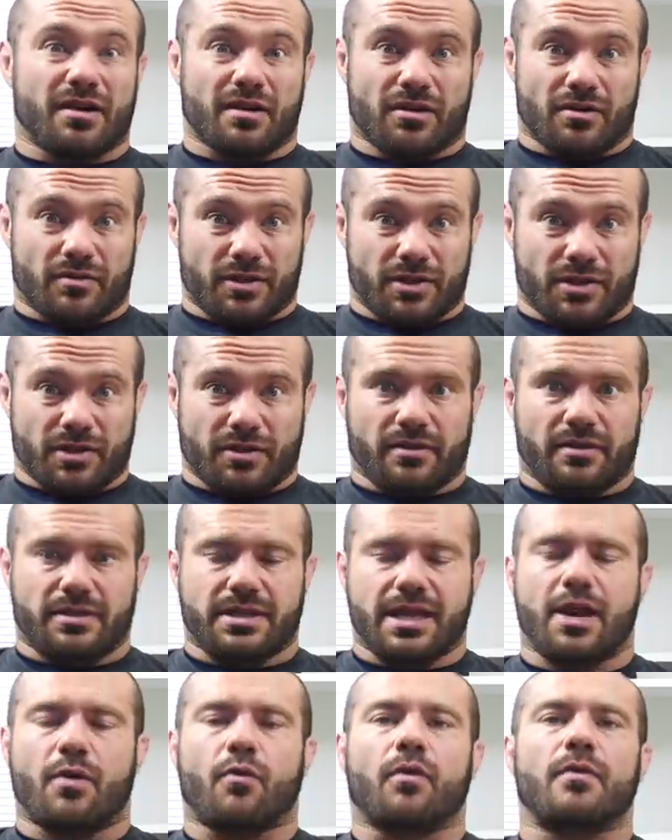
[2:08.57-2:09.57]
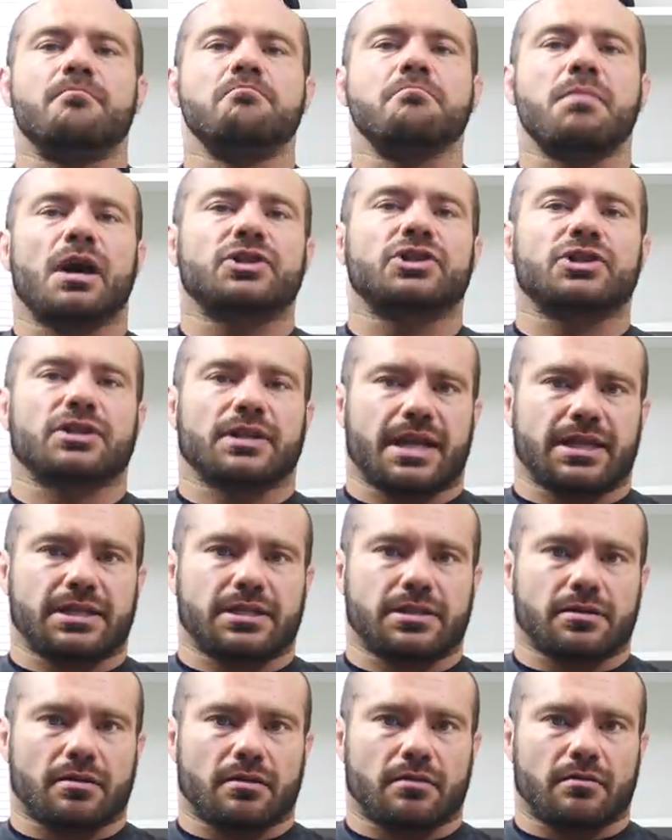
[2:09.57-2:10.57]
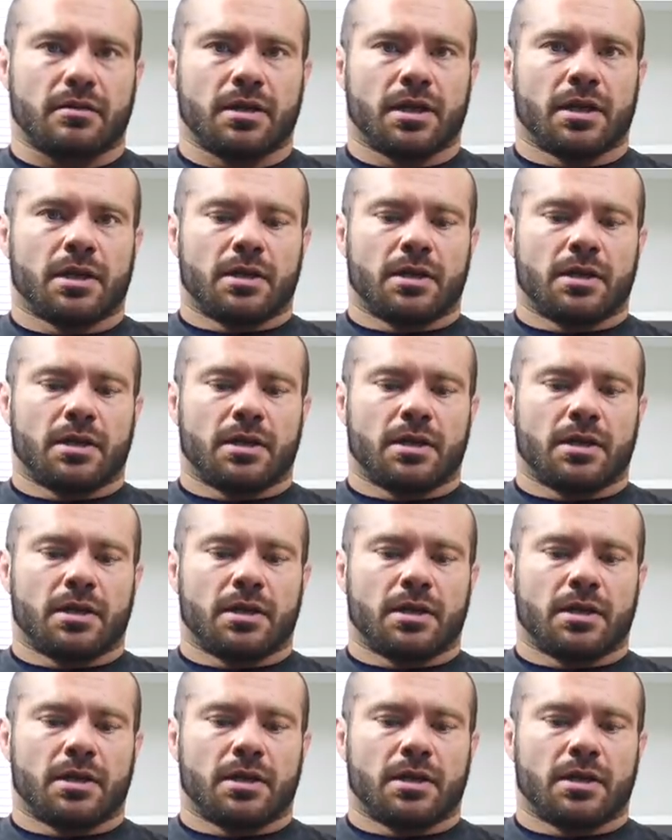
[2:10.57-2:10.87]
hungry during the day, or much less so.